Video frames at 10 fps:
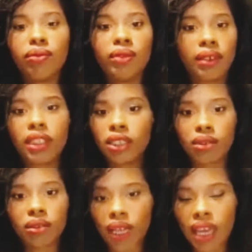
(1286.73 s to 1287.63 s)

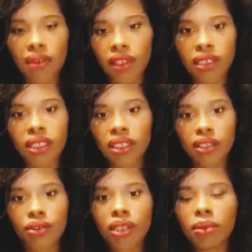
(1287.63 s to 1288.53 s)
just having a
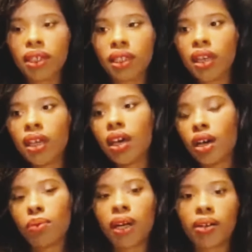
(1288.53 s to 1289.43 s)
disagreement
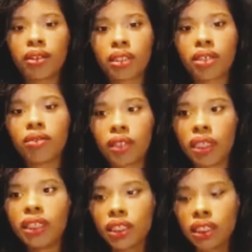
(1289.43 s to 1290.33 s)
about the
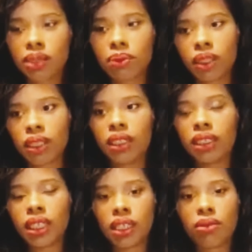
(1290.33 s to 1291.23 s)
relationship and things
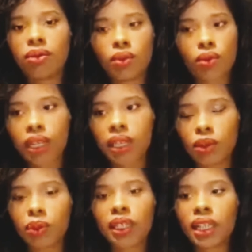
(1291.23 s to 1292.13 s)
the way it was
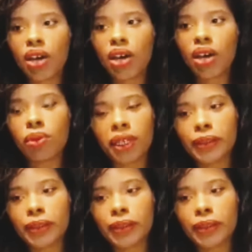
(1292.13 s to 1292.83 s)
playing out. But